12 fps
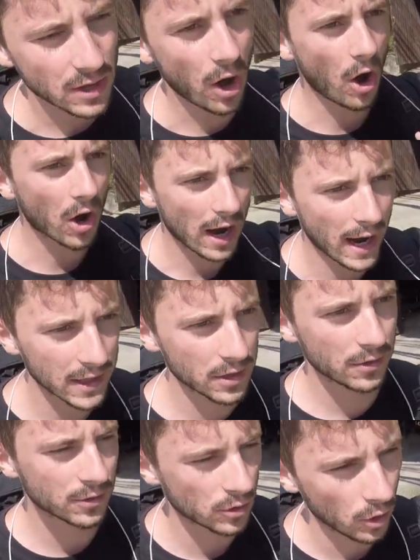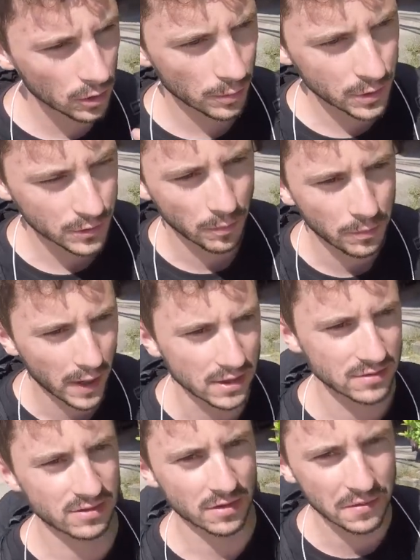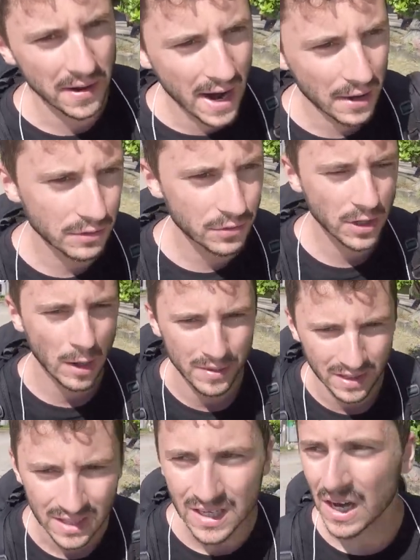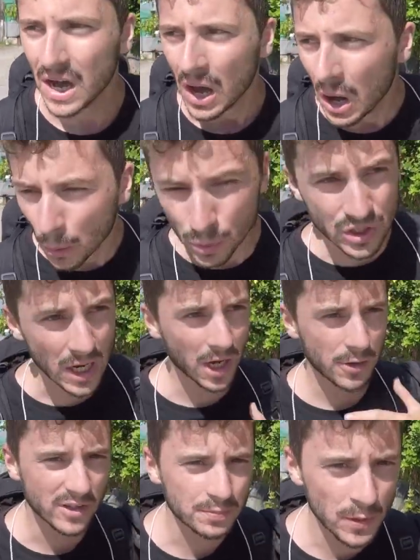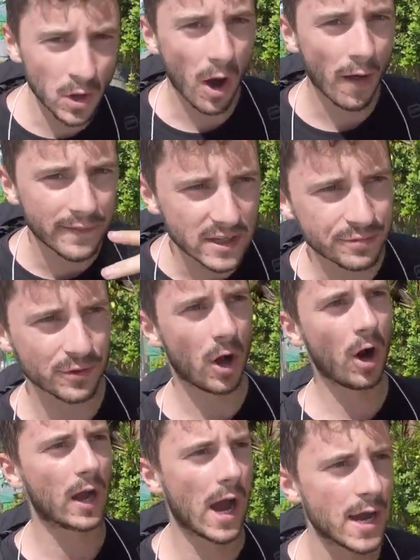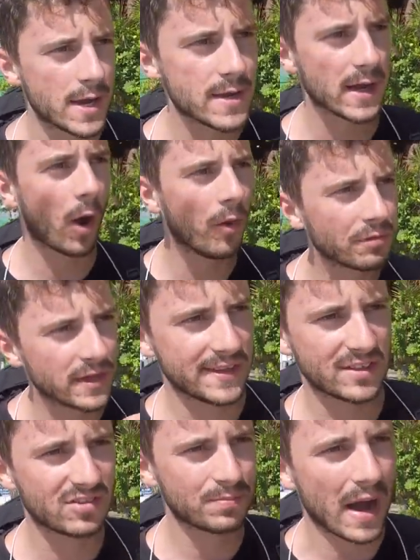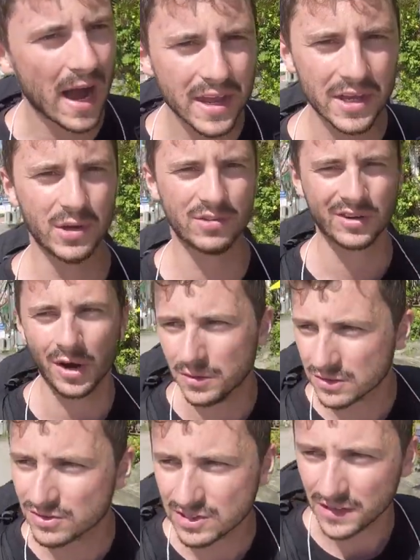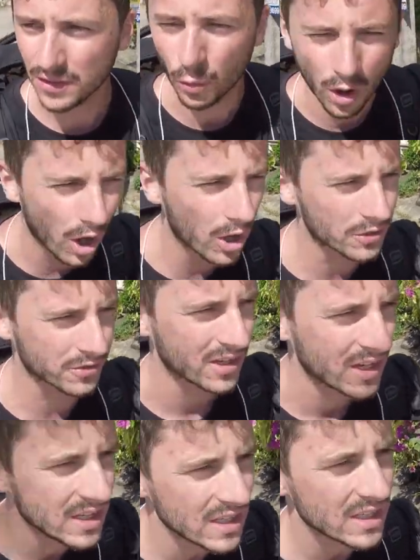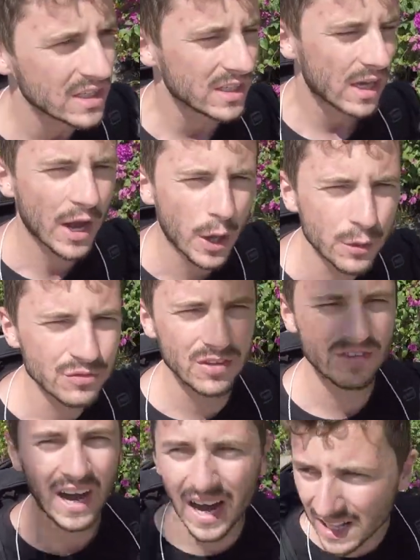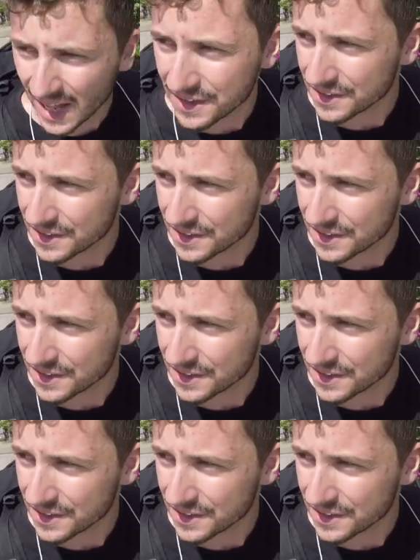Hong Island, and all the beautiful places around Krabi, which I'm going to explore on this vlog and hopefully inspire you to go and see the world. I'm going to see Thailand.